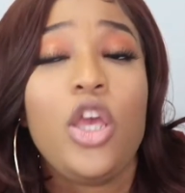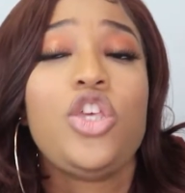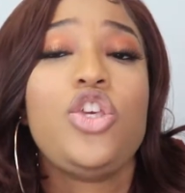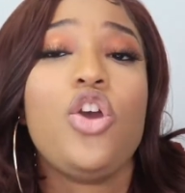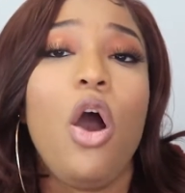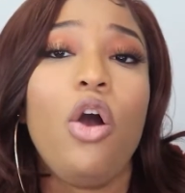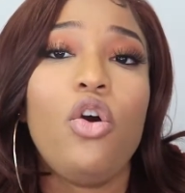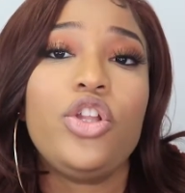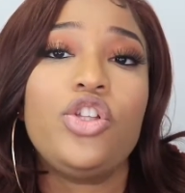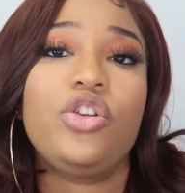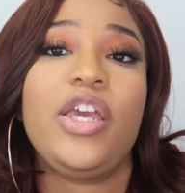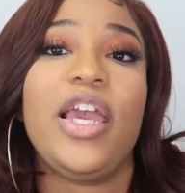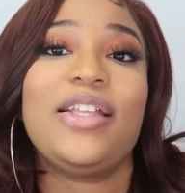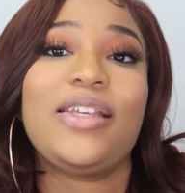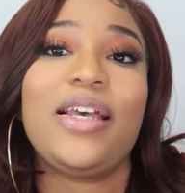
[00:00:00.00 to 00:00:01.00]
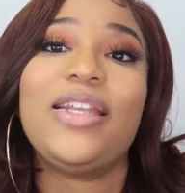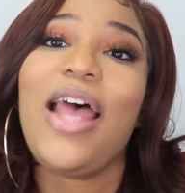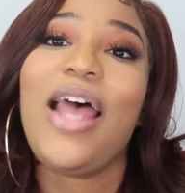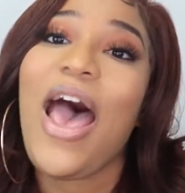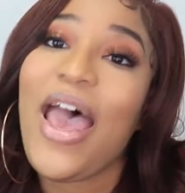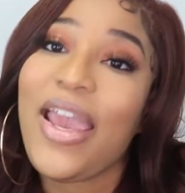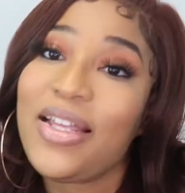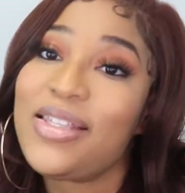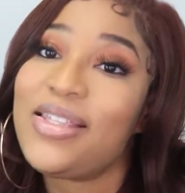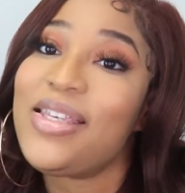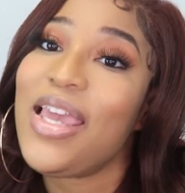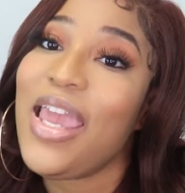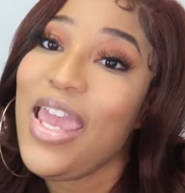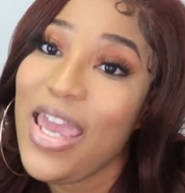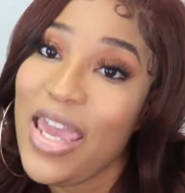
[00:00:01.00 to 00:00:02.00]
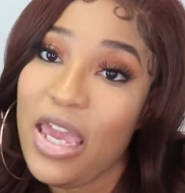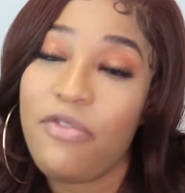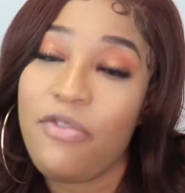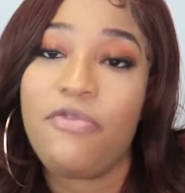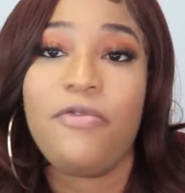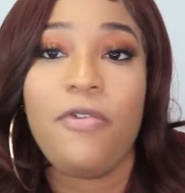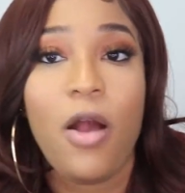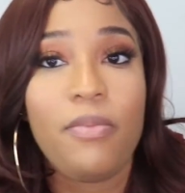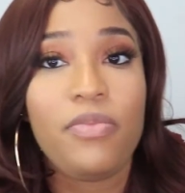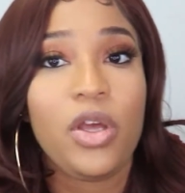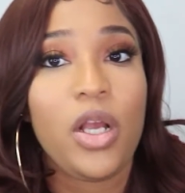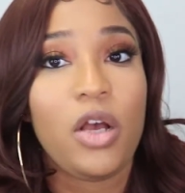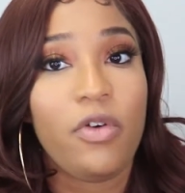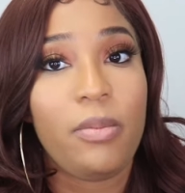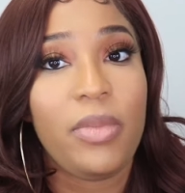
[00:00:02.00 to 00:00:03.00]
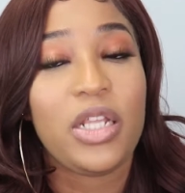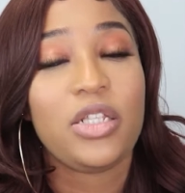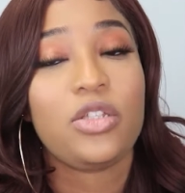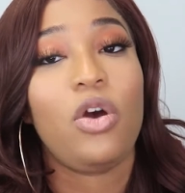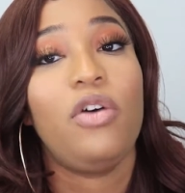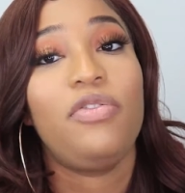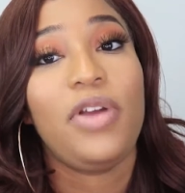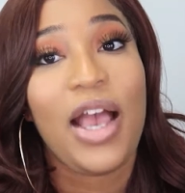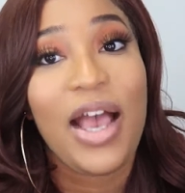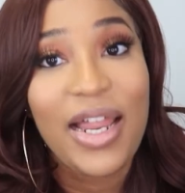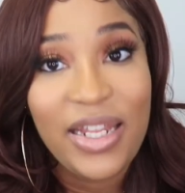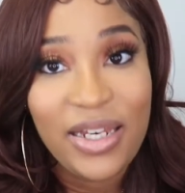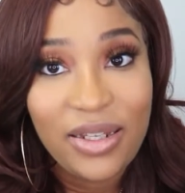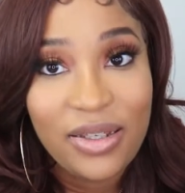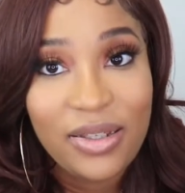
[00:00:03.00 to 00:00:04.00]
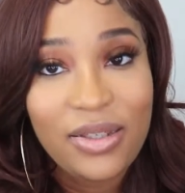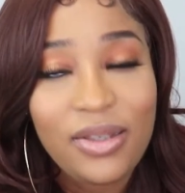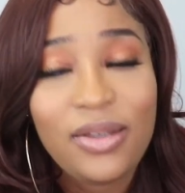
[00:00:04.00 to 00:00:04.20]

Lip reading: you're going to get an ITA from the government of Canada.